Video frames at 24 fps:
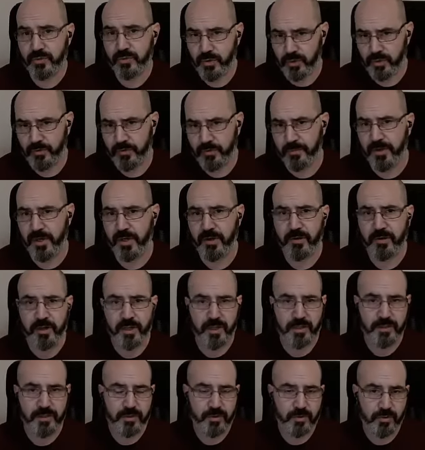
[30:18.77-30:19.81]
North
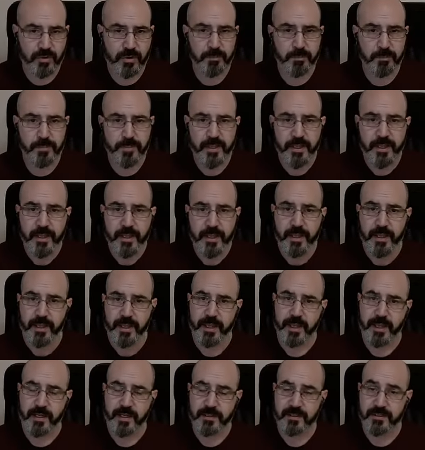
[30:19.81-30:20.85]
America, Europe,
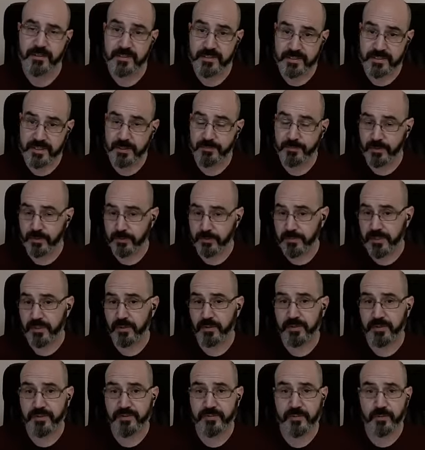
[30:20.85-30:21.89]
and some of the
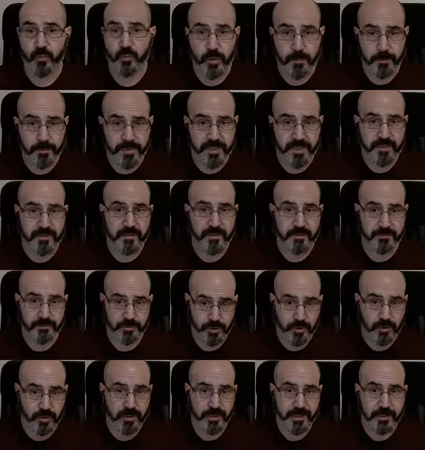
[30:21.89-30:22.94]
Middle East would be the
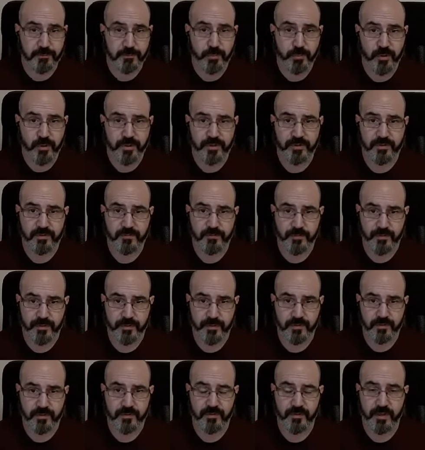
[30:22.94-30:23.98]
target points for
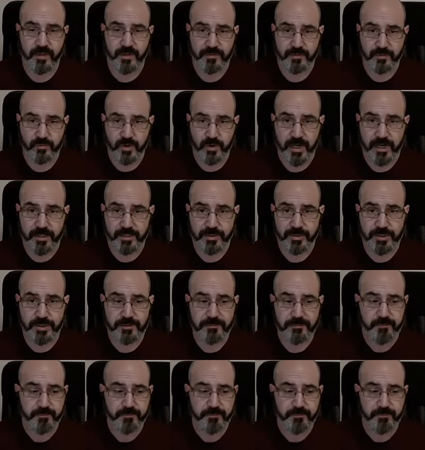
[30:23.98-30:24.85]
this strategy.